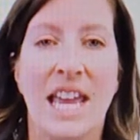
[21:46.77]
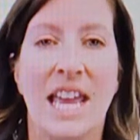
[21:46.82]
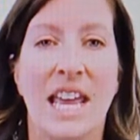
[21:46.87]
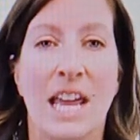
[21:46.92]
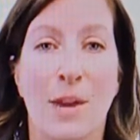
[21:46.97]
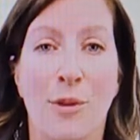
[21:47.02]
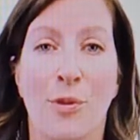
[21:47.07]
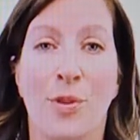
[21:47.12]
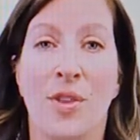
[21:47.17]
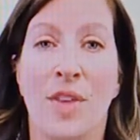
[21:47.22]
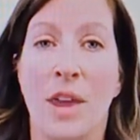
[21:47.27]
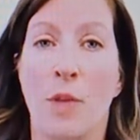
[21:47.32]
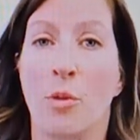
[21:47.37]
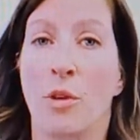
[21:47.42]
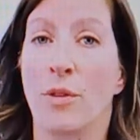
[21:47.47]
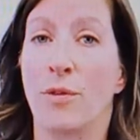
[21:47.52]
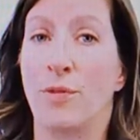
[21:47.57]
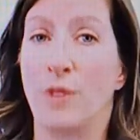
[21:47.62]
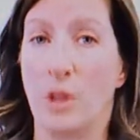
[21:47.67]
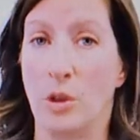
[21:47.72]
If they
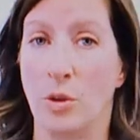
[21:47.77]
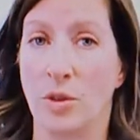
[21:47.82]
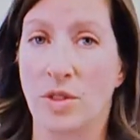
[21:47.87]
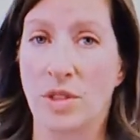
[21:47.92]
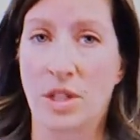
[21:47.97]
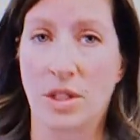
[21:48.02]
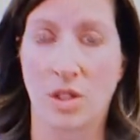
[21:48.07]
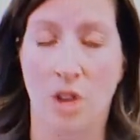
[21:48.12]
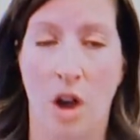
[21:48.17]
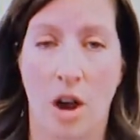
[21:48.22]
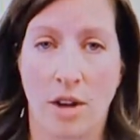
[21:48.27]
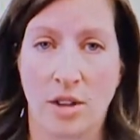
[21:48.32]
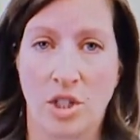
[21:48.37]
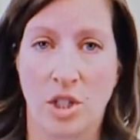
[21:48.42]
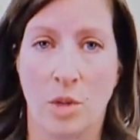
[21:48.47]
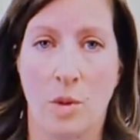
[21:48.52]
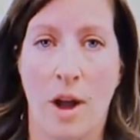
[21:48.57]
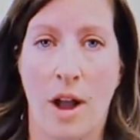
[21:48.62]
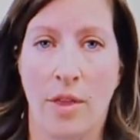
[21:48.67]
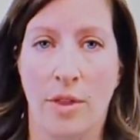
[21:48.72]
refuse to talk
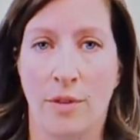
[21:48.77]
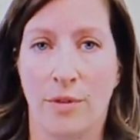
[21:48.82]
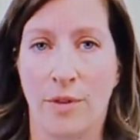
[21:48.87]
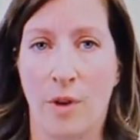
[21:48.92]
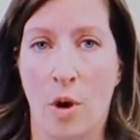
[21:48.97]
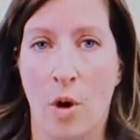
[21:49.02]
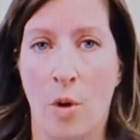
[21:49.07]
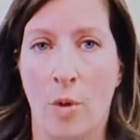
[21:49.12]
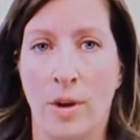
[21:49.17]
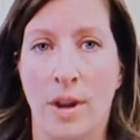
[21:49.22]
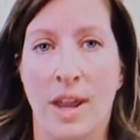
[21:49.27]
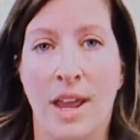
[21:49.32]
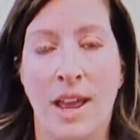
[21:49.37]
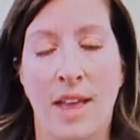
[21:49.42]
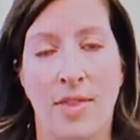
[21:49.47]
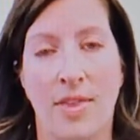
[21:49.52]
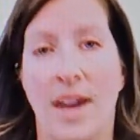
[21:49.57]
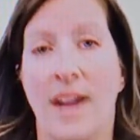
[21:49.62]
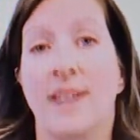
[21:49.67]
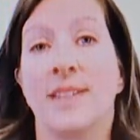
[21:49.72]
to you on the phone,
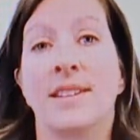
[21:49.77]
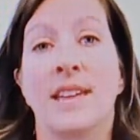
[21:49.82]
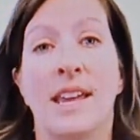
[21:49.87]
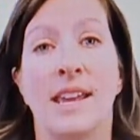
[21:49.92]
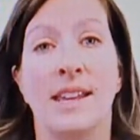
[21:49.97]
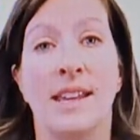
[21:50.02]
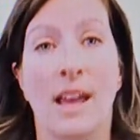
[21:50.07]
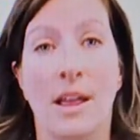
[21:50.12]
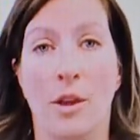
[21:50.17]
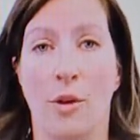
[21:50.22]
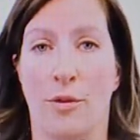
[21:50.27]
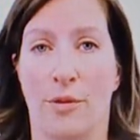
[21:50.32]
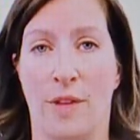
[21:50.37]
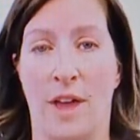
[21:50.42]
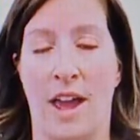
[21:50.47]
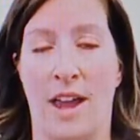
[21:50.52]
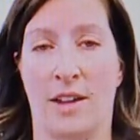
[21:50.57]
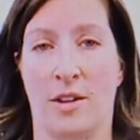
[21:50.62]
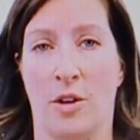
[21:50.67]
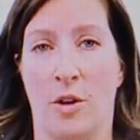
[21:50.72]
that is a yellow
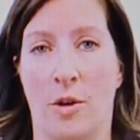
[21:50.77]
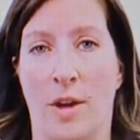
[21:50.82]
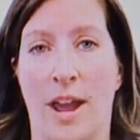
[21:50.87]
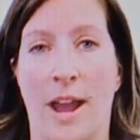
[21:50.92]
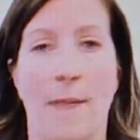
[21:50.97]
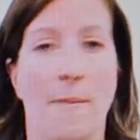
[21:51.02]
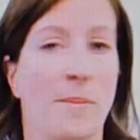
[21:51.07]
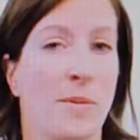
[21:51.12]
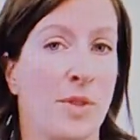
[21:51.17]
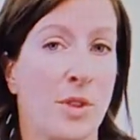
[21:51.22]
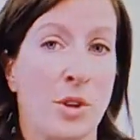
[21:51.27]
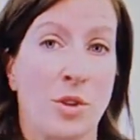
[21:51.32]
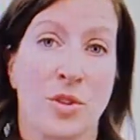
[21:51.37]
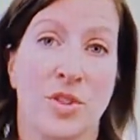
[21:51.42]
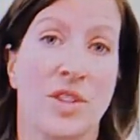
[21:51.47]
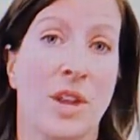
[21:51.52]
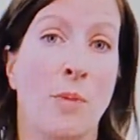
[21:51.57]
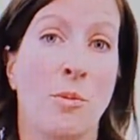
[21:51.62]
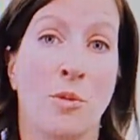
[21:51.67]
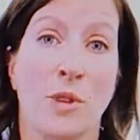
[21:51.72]
flag, okay? There's
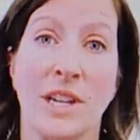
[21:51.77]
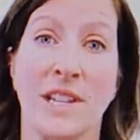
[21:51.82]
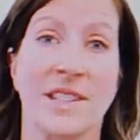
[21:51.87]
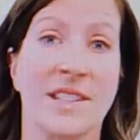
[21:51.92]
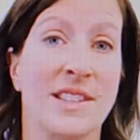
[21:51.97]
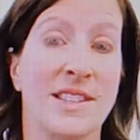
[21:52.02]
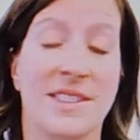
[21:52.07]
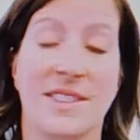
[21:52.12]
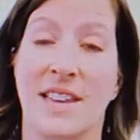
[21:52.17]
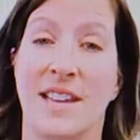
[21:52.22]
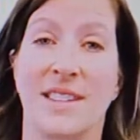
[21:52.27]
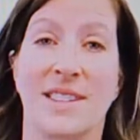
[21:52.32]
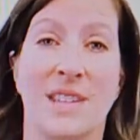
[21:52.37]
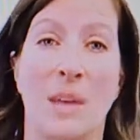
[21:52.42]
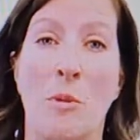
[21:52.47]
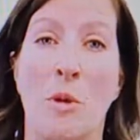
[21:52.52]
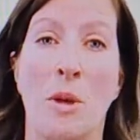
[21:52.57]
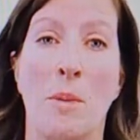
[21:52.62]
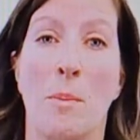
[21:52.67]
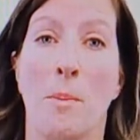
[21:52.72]
some reasons that
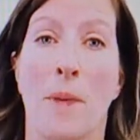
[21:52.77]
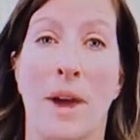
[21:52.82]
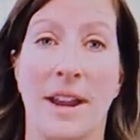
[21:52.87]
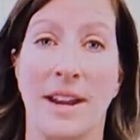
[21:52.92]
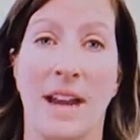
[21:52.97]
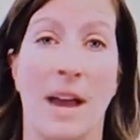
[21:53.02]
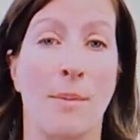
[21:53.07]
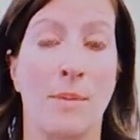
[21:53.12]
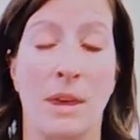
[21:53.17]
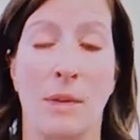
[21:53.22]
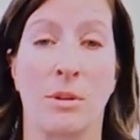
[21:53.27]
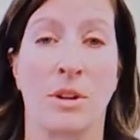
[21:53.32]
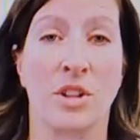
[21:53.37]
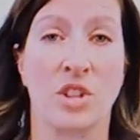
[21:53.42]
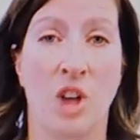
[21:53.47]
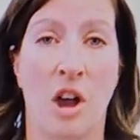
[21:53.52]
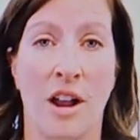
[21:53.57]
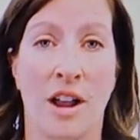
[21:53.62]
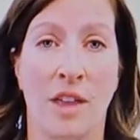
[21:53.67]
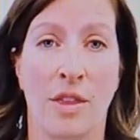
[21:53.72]
someone might not be able to
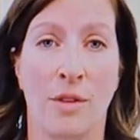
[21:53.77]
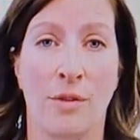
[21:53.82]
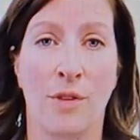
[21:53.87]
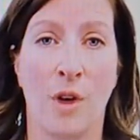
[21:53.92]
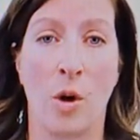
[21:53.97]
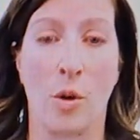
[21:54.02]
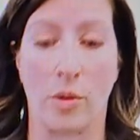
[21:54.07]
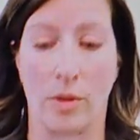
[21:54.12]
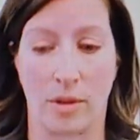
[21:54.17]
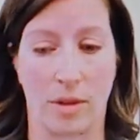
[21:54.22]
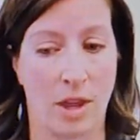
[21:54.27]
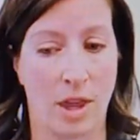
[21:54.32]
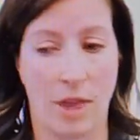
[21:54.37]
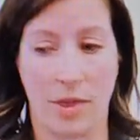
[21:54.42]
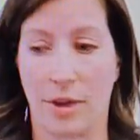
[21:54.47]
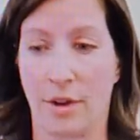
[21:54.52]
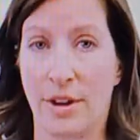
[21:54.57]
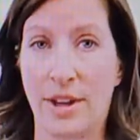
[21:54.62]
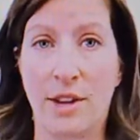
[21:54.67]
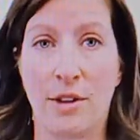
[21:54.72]
talk on the phone.
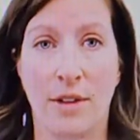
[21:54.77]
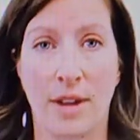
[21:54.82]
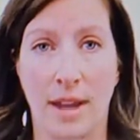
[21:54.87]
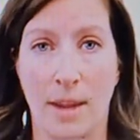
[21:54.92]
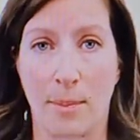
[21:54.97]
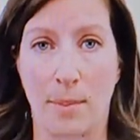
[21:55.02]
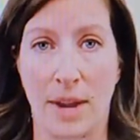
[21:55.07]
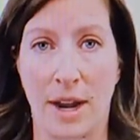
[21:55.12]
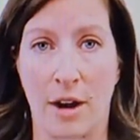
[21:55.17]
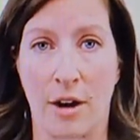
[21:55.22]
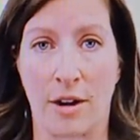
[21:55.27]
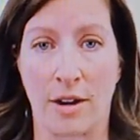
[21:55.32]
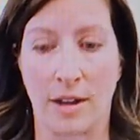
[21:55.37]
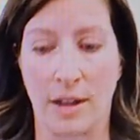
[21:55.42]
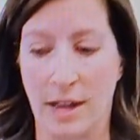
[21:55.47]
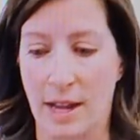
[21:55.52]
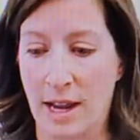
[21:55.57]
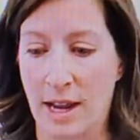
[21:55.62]
They're hearing impaired.